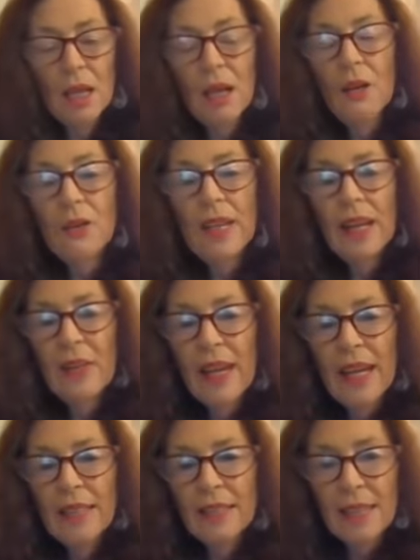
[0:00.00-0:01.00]
on the other
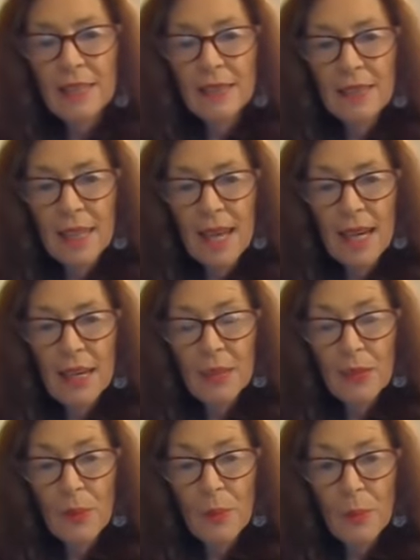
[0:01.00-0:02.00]
hand, gets the card
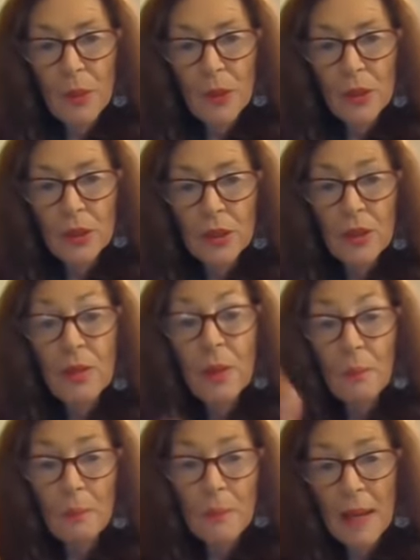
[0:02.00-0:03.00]
of the burden,
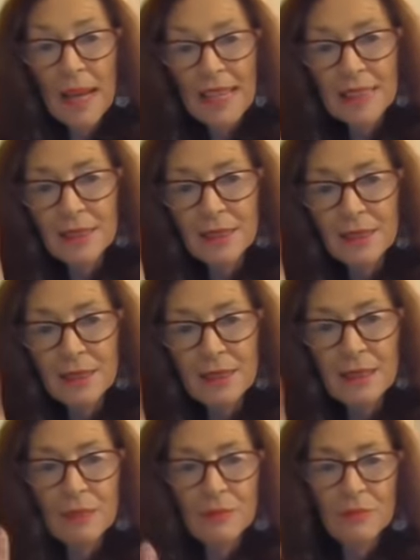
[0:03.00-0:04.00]
the martyrs.